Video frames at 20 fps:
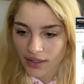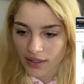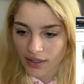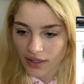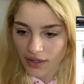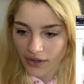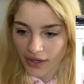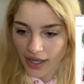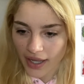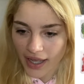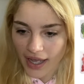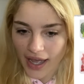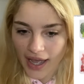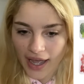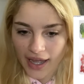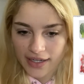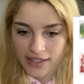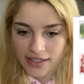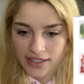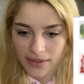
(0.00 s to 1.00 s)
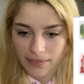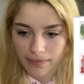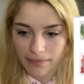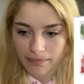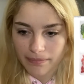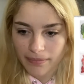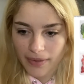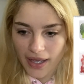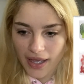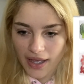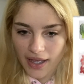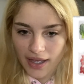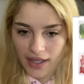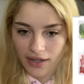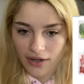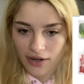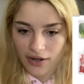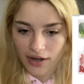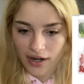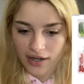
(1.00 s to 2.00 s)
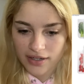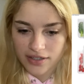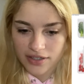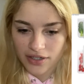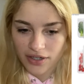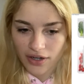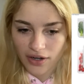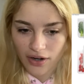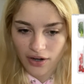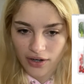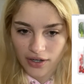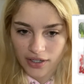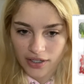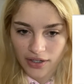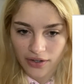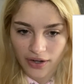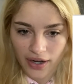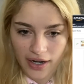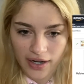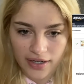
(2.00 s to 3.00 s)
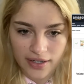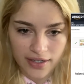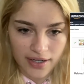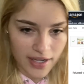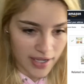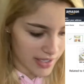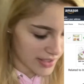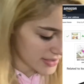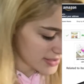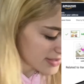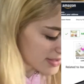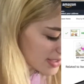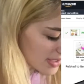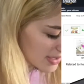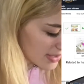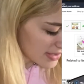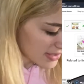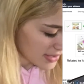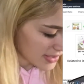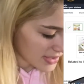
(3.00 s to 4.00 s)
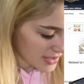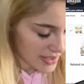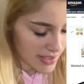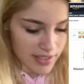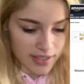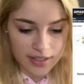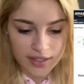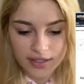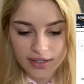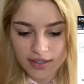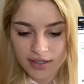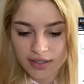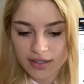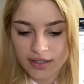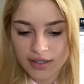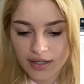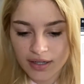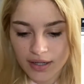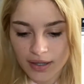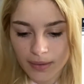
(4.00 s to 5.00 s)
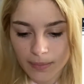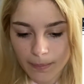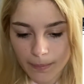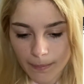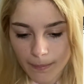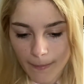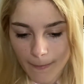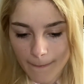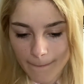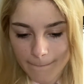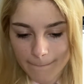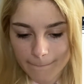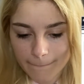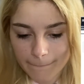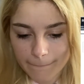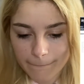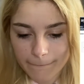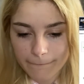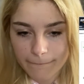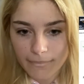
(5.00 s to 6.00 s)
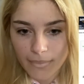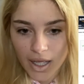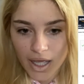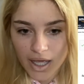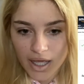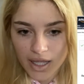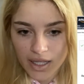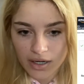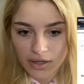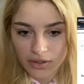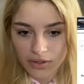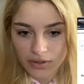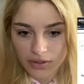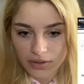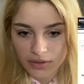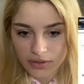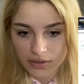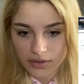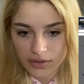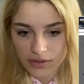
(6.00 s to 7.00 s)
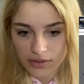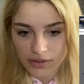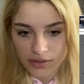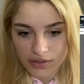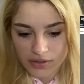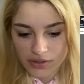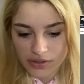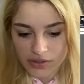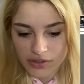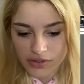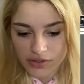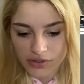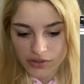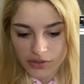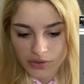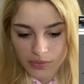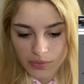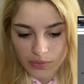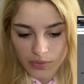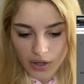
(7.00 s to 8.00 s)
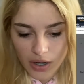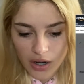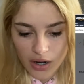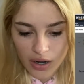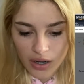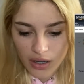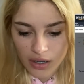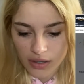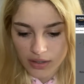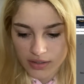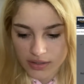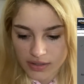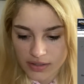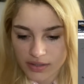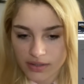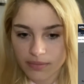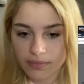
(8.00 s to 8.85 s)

Okay, add to bag or add to cart. Okay, next I need metal straws.